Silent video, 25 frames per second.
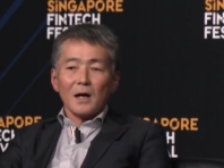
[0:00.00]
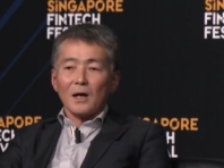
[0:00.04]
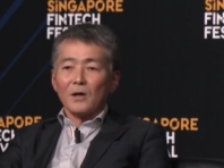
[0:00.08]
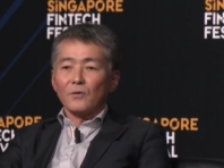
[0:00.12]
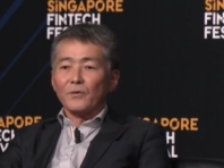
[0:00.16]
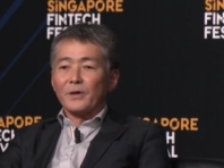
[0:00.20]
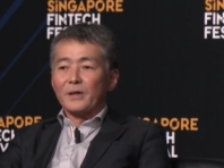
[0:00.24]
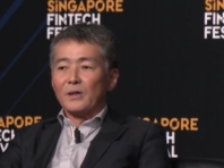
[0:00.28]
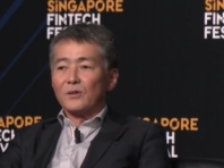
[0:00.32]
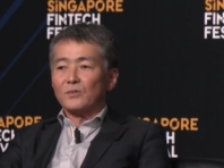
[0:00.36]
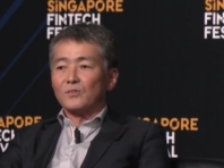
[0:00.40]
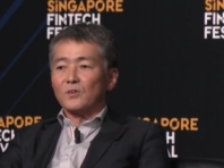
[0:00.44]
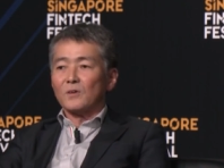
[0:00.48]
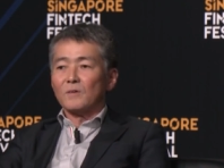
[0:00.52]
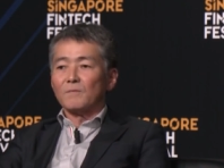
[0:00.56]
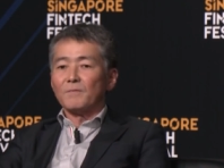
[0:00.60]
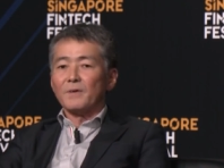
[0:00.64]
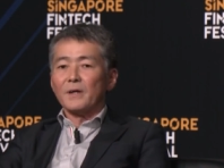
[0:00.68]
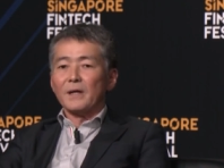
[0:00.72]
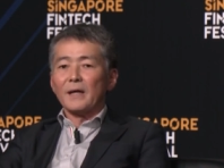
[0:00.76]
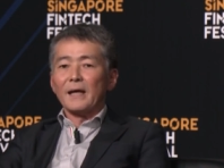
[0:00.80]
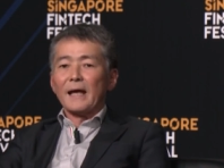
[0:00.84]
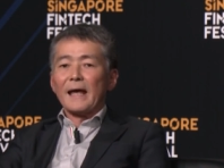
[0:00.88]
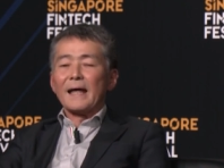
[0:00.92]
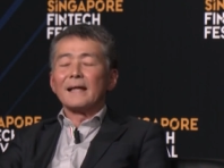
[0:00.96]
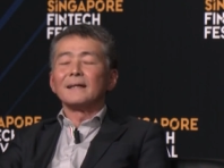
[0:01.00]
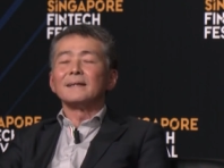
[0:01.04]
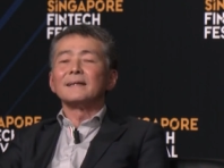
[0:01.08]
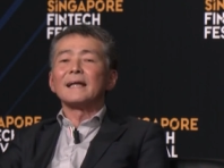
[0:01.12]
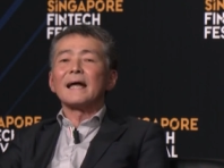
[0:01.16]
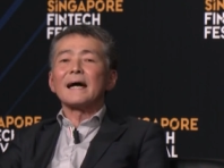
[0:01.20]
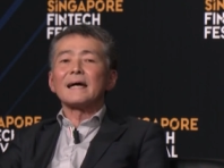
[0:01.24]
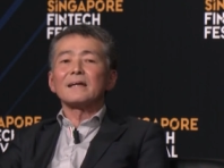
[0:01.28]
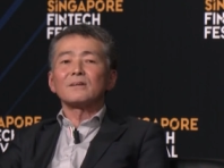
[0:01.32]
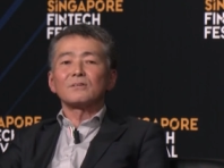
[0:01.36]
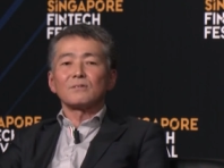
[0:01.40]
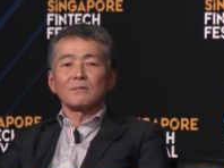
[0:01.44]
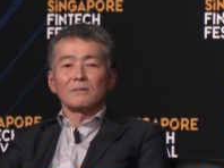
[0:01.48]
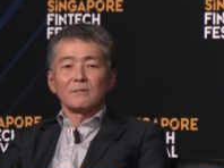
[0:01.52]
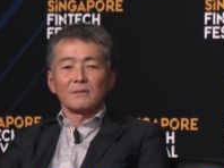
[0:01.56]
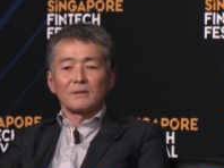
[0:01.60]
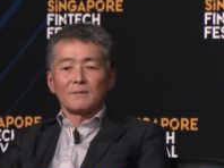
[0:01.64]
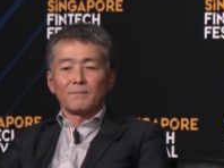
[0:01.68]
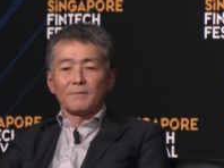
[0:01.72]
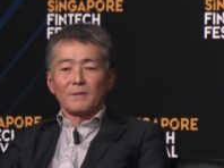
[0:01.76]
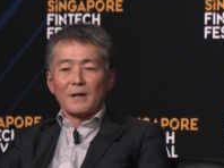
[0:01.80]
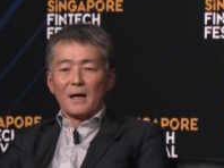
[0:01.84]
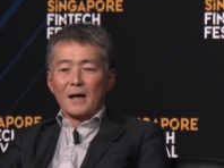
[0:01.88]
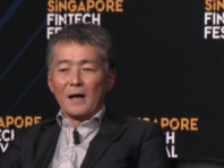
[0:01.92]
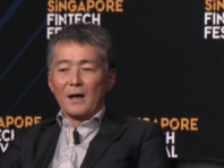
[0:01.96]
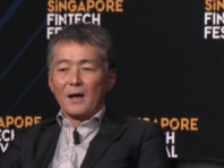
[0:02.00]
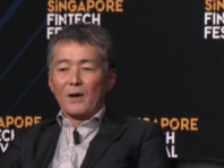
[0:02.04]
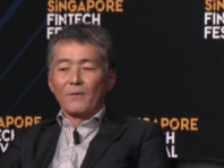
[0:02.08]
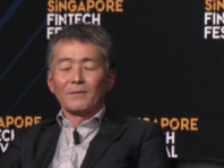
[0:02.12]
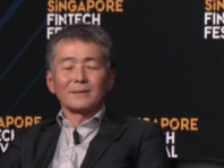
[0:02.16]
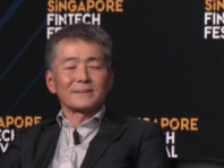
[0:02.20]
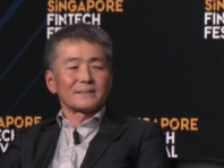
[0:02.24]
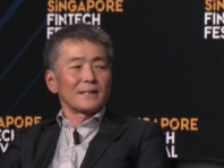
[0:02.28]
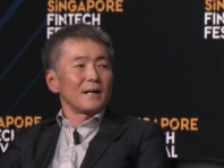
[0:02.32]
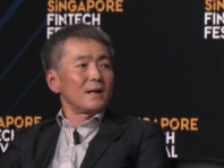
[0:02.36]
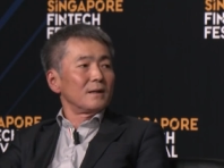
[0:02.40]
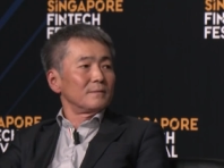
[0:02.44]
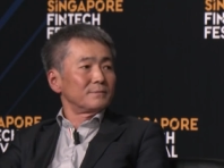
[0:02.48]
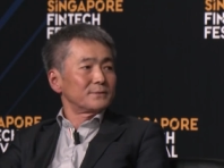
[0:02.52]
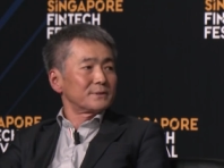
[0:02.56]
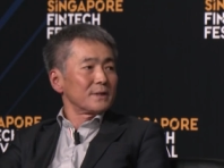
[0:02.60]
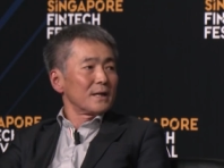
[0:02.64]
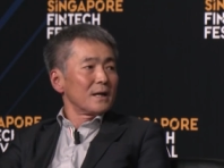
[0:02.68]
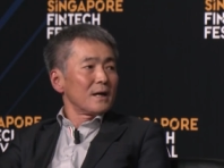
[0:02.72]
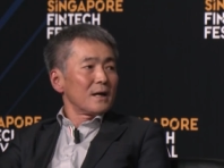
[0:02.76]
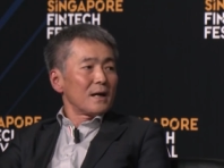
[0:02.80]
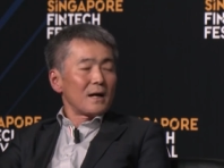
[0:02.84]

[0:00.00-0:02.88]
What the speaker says: We need to be enlightened ourselves